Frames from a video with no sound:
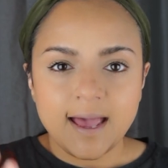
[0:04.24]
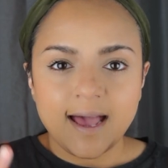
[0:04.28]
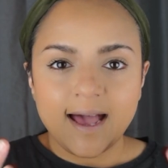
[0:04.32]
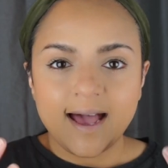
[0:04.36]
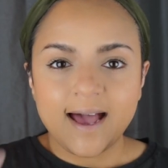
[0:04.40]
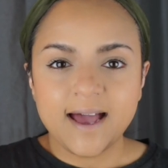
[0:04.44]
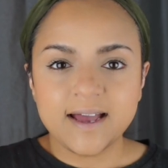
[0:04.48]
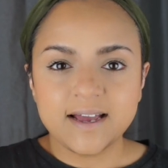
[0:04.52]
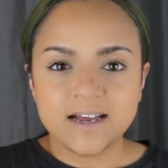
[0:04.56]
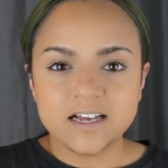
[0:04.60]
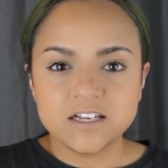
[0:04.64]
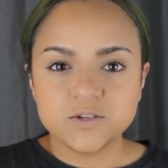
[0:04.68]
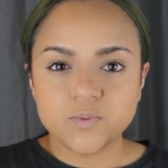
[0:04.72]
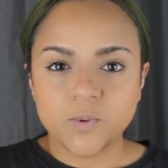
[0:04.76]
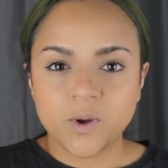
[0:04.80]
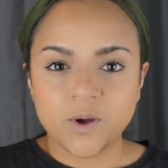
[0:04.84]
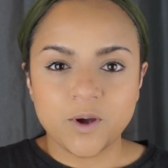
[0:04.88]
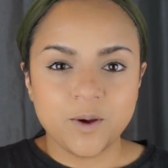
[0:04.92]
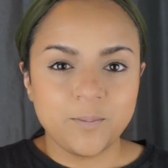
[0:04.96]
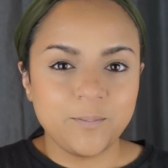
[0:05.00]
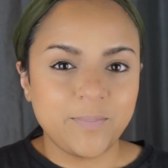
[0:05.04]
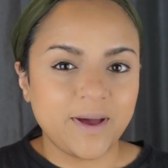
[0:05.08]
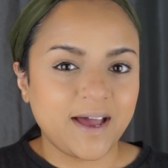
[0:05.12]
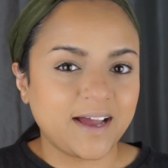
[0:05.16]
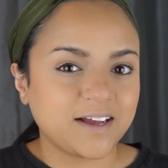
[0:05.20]
Hi guys,
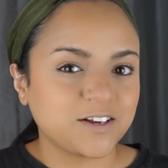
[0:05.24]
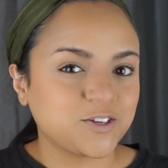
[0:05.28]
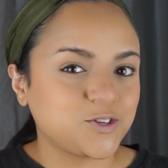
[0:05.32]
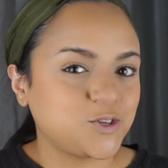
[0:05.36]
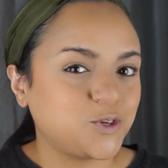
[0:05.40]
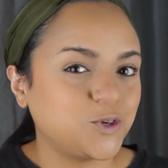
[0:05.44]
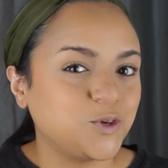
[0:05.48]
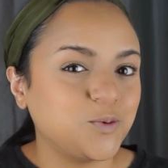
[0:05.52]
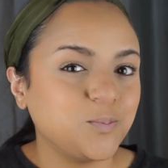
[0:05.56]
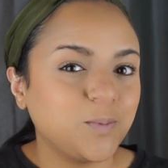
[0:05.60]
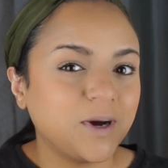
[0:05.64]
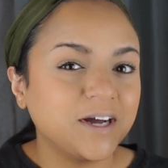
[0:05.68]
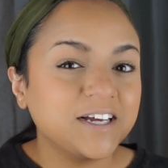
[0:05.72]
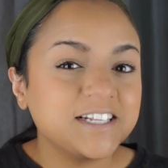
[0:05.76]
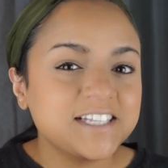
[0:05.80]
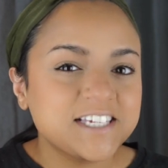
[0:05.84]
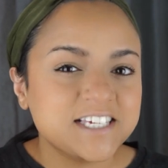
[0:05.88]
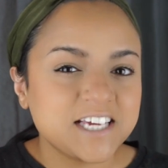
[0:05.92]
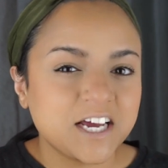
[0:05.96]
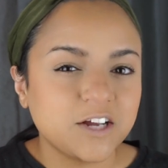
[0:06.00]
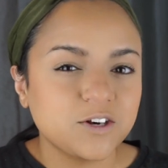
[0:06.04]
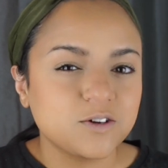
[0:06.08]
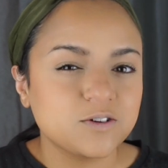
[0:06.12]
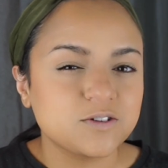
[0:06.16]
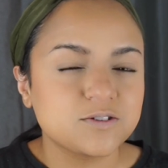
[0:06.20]
welcome back to my
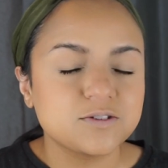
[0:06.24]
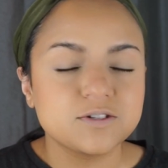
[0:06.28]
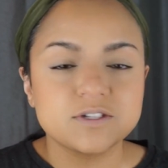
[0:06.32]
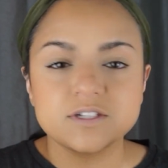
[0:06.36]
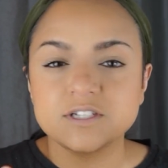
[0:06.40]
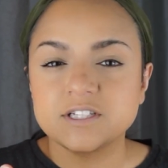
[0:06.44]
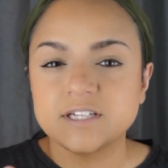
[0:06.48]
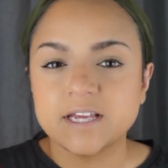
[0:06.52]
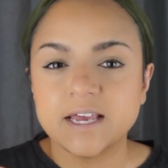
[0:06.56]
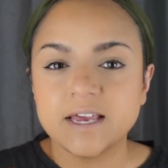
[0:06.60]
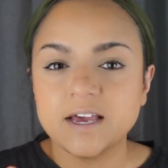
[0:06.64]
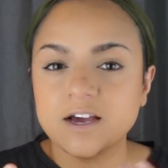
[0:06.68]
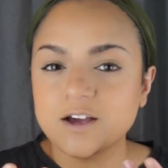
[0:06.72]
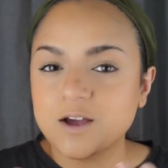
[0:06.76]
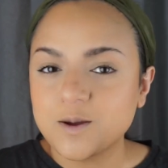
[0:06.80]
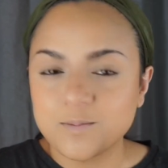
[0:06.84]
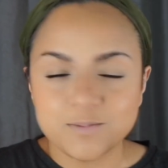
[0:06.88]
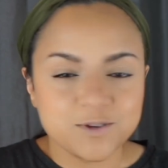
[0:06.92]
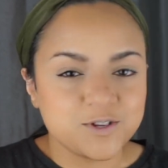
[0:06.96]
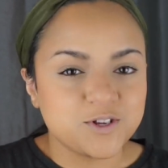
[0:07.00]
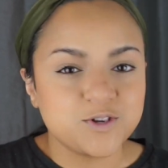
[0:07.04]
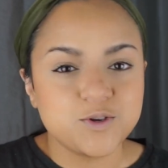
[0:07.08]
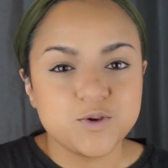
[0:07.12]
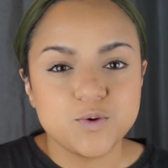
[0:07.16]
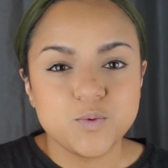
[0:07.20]
channel. So today I come
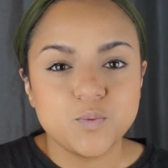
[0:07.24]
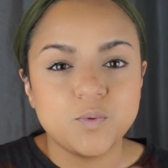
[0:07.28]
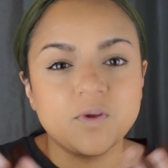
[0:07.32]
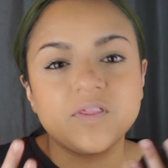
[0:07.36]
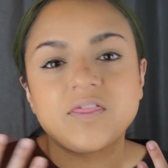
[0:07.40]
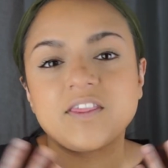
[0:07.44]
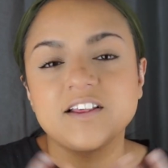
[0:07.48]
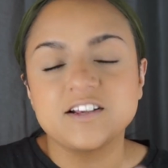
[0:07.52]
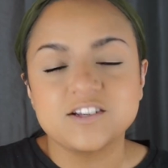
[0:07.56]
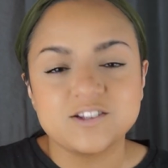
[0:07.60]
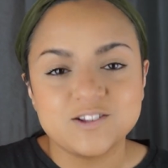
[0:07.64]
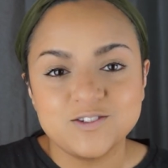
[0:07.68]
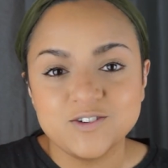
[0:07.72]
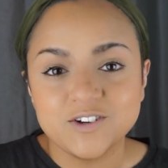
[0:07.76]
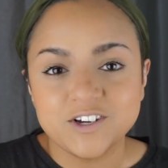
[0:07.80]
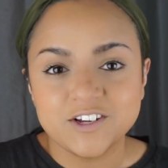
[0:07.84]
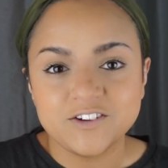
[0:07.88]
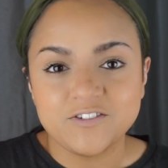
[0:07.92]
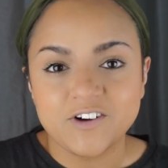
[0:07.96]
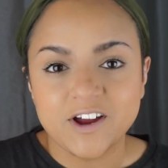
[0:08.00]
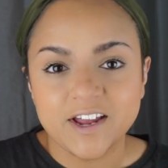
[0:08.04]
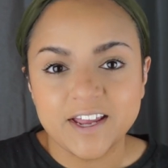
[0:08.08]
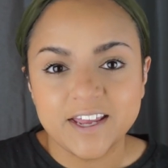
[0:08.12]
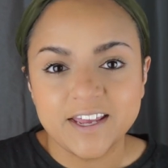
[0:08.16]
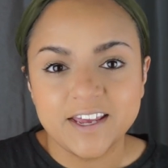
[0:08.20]
to you with this look
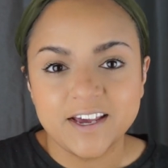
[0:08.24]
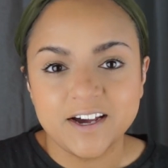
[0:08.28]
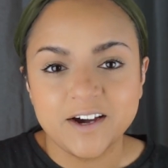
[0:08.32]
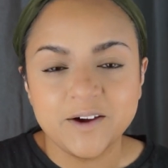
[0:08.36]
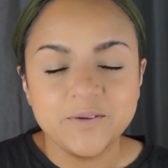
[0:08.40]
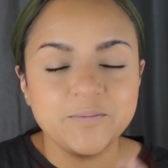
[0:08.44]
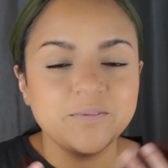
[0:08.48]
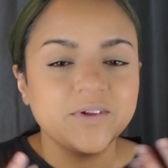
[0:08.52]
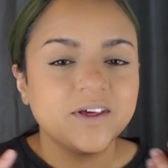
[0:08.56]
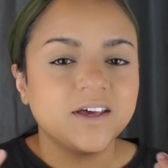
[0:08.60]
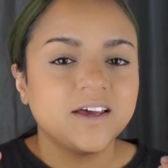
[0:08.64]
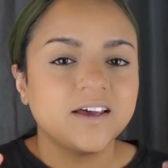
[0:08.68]
right here.